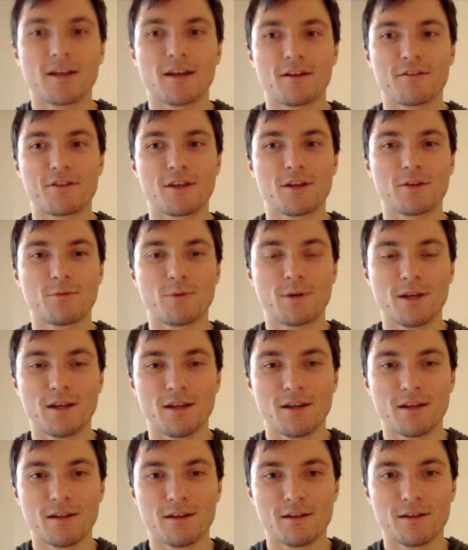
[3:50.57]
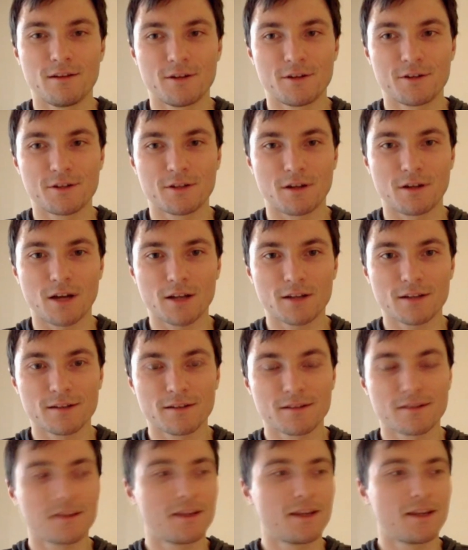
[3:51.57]
I think we learned a
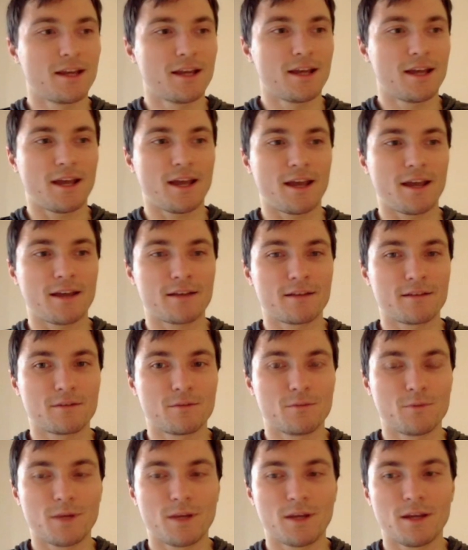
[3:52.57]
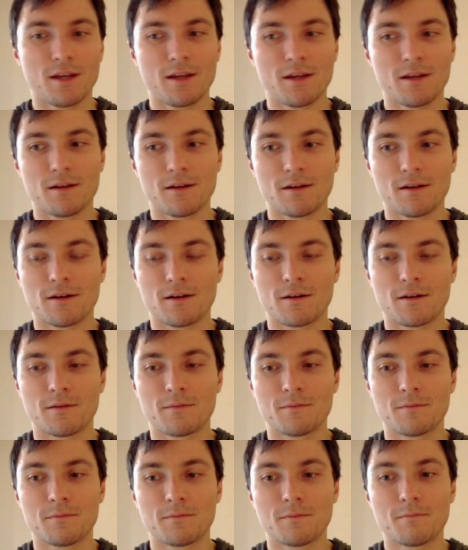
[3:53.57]
lot and we
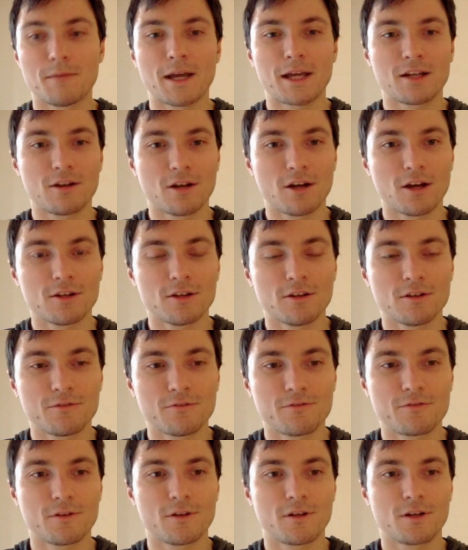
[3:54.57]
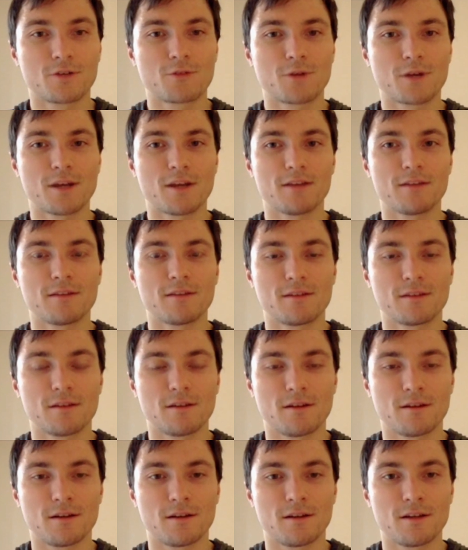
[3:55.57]
met a lot of great
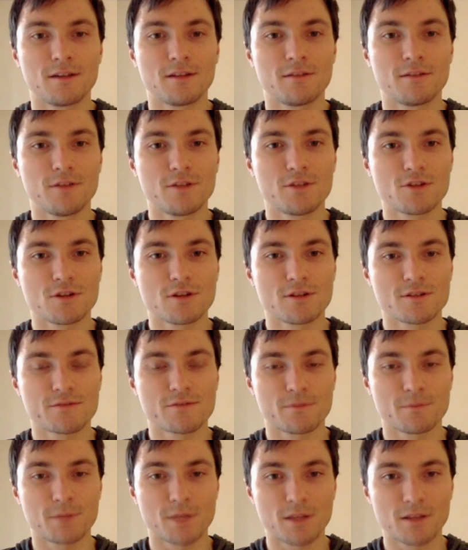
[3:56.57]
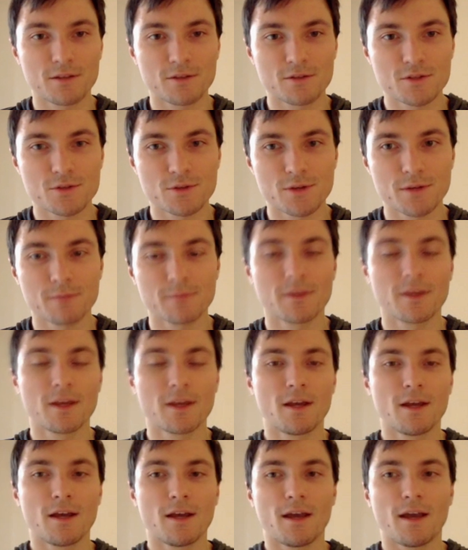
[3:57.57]
individuals from the industry
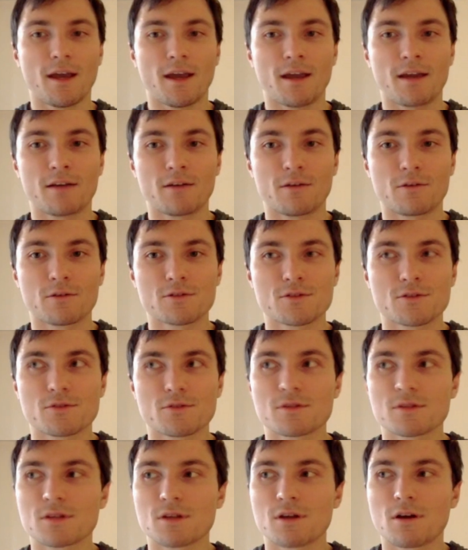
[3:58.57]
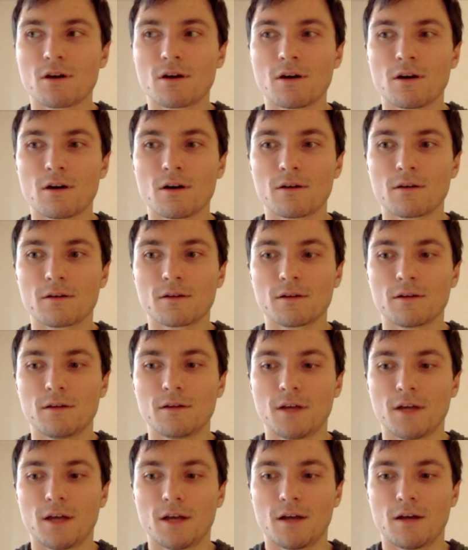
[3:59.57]
and also saw
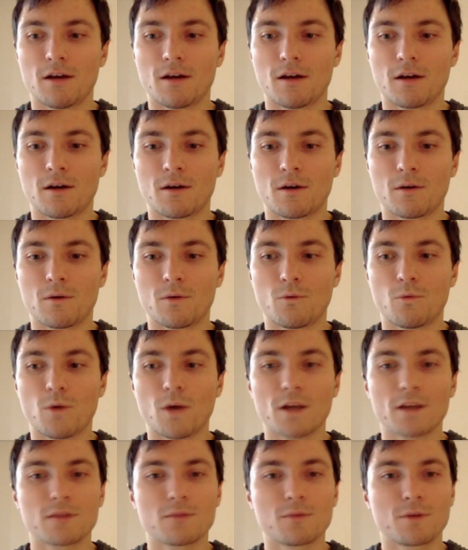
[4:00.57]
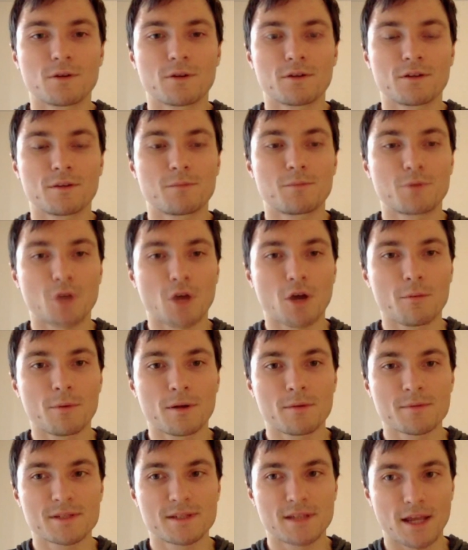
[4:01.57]
what were the
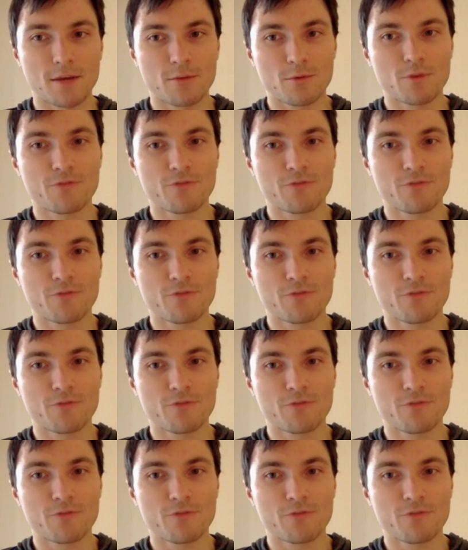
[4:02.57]
problems they were